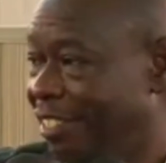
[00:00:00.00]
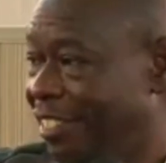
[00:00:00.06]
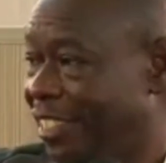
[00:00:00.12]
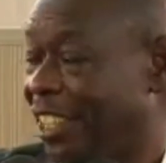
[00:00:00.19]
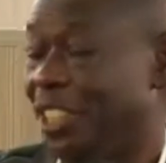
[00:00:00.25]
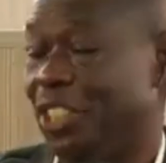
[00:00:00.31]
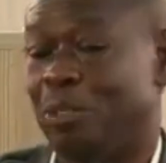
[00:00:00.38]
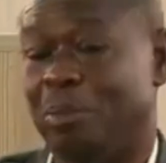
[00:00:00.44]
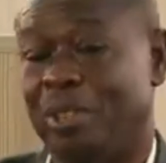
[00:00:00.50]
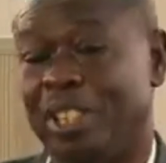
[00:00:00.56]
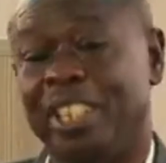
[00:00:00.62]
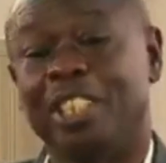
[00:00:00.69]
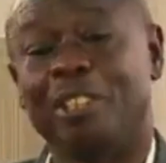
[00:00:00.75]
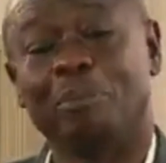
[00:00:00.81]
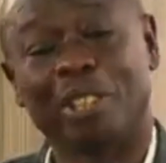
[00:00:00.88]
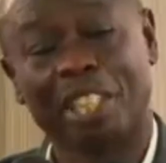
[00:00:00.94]
that he made
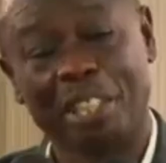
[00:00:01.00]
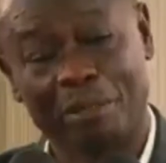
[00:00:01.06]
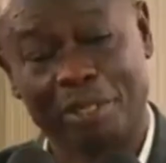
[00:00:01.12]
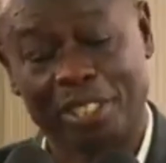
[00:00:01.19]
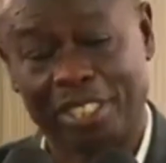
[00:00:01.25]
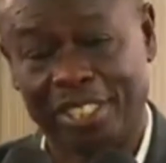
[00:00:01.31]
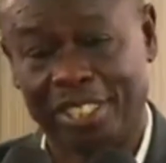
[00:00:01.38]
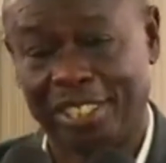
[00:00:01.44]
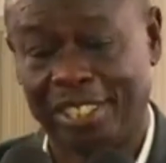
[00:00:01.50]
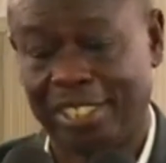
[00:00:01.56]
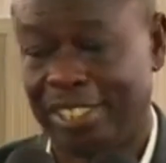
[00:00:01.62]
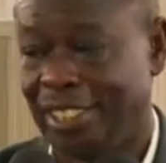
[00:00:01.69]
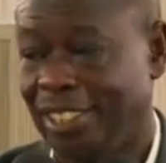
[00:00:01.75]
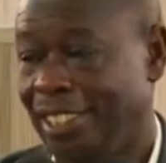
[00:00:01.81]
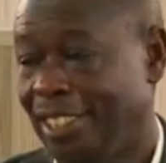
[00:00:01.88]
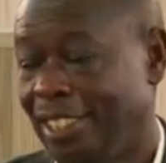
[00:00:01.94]
in privacy
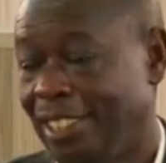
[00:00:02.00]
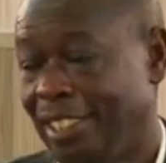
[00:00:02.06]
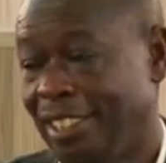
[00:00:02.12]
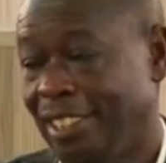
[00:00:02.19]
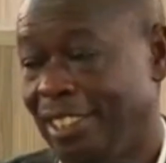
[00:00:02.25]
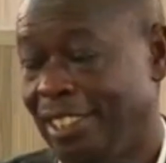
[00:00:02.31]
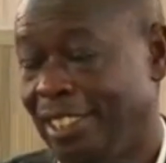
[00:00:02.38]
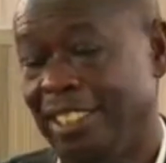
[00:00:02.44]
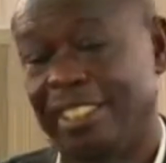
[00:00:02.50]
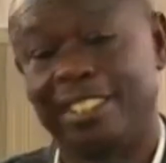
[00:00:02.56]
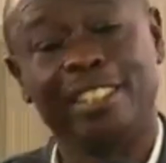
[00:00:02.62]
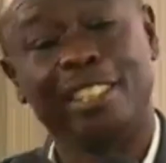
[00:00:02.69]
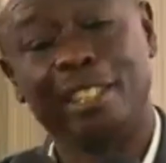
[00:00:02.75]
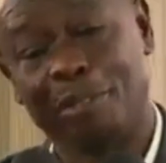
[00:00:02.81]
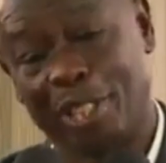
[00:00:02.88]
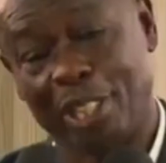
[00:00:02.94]
is
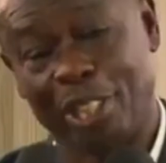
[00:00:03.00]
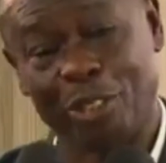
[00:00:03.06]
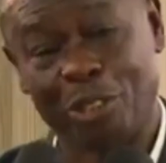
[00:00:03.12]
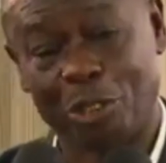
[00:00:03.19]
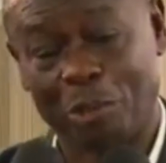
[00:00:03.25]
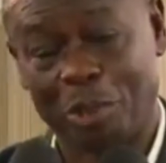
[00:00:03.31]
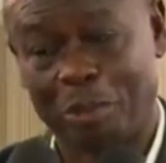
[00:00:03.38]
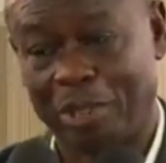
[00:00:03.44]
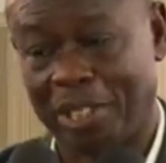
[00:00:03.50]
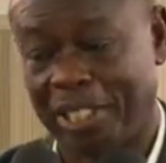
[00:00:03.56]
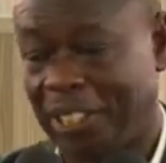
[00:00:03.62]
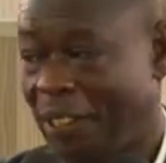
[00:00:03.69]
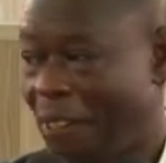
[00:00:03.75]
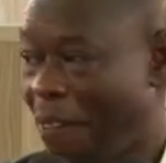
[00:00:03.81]
in every newspaper.